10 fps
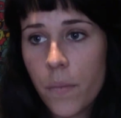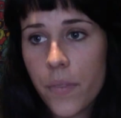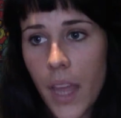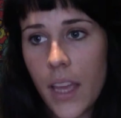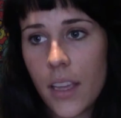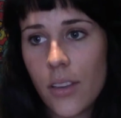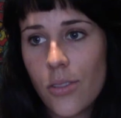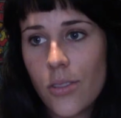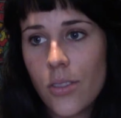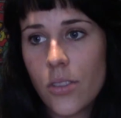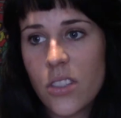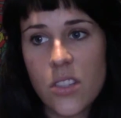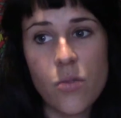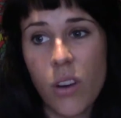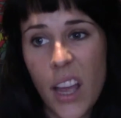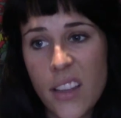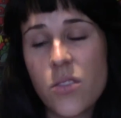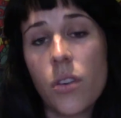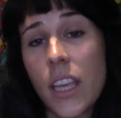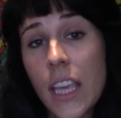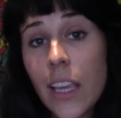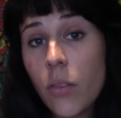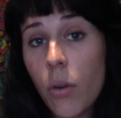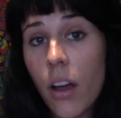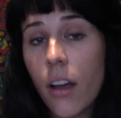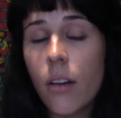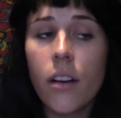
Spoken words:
like just rice or quinoa,